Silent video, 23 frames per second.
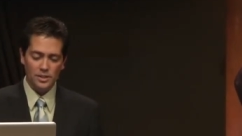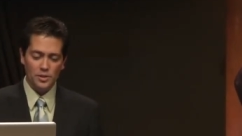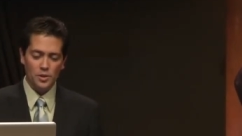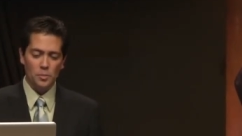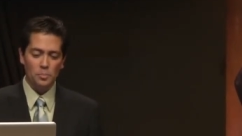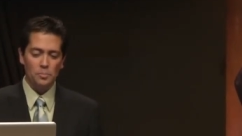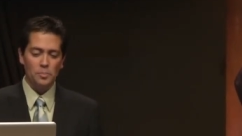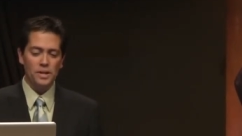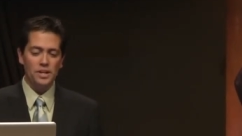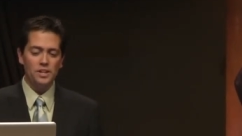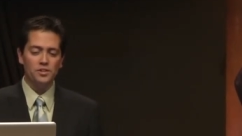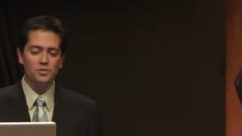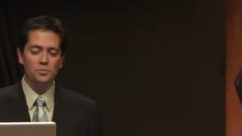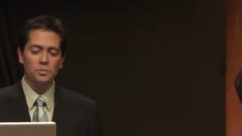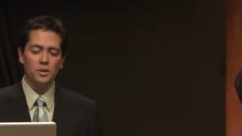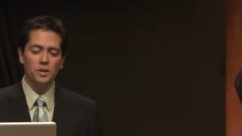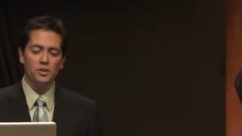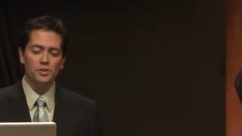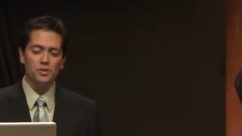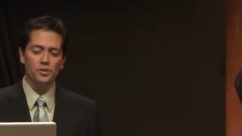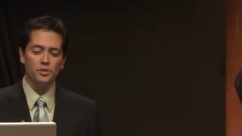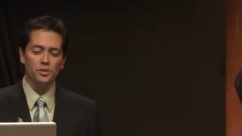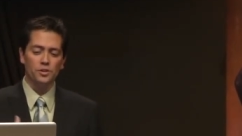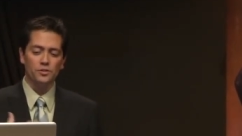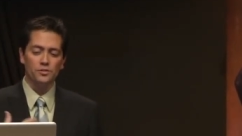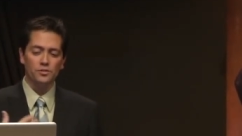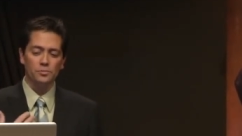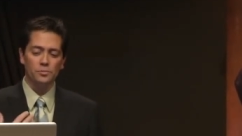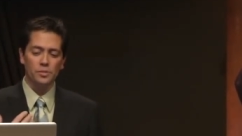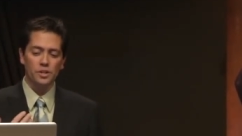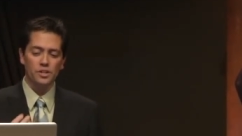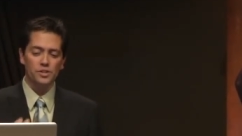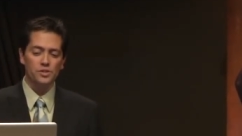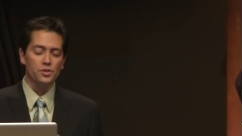The beats minister to the,
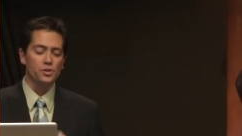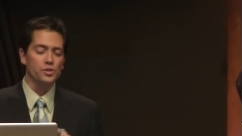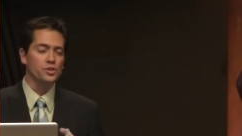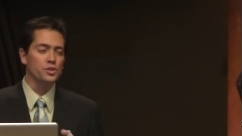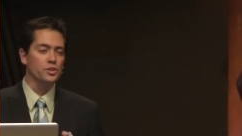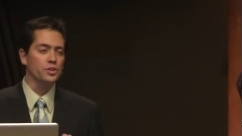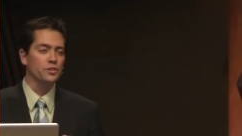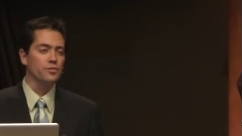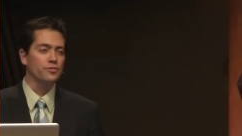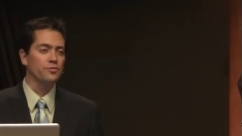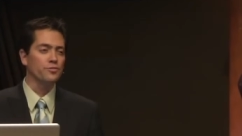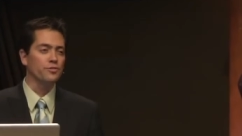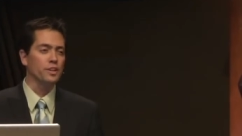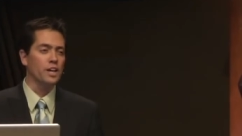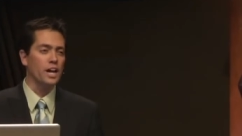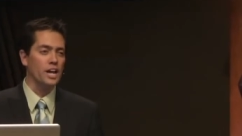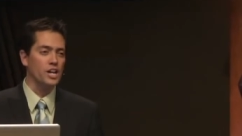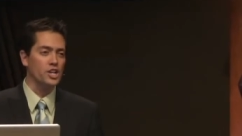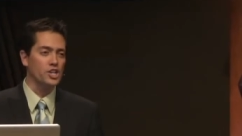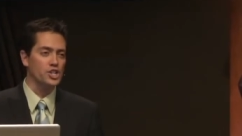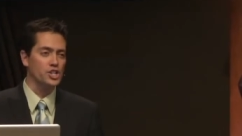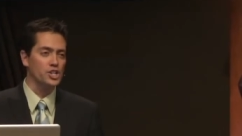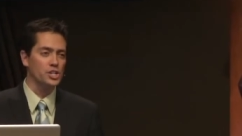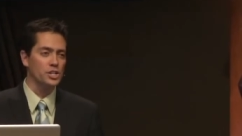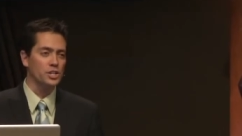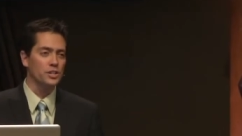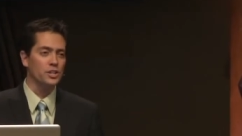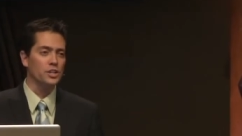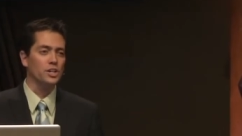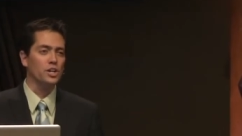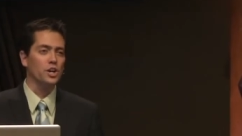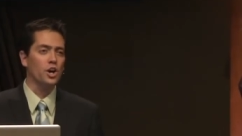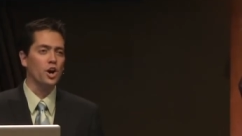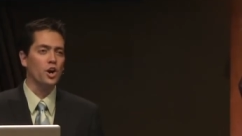minister to the flesh,
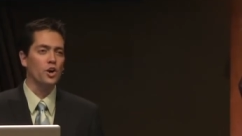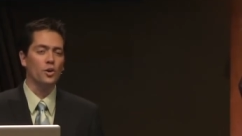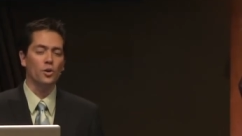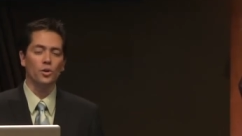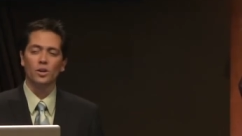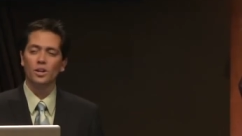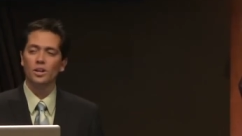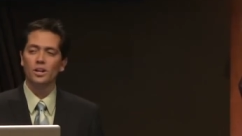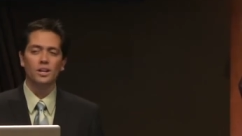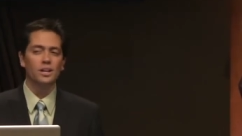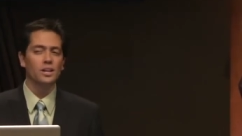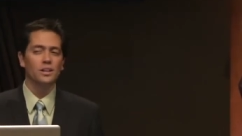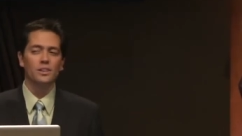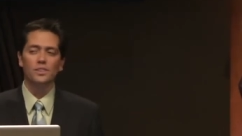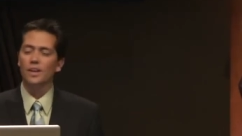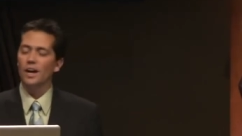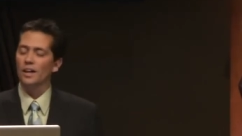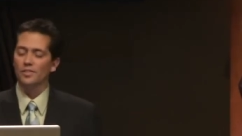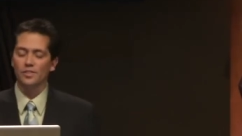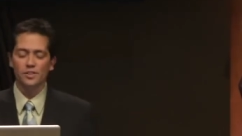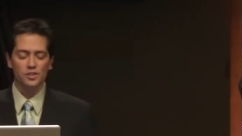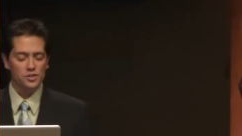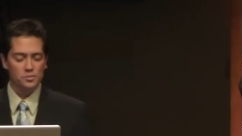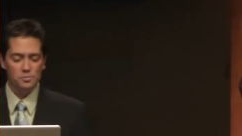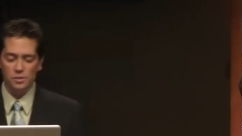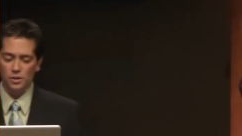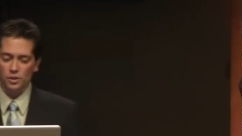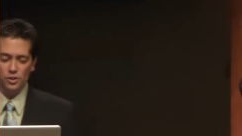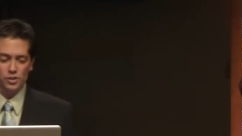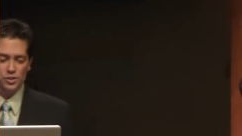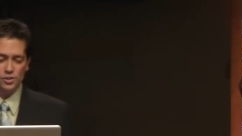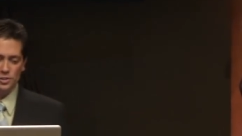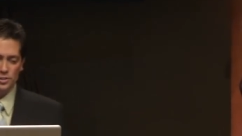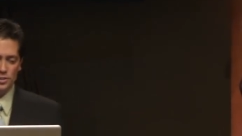the carnal, not the
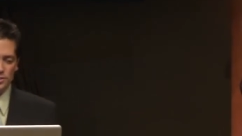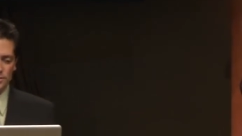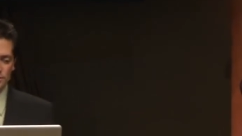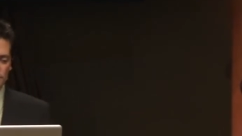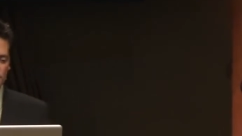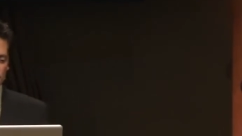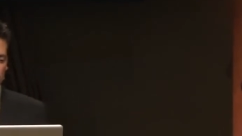spiritual.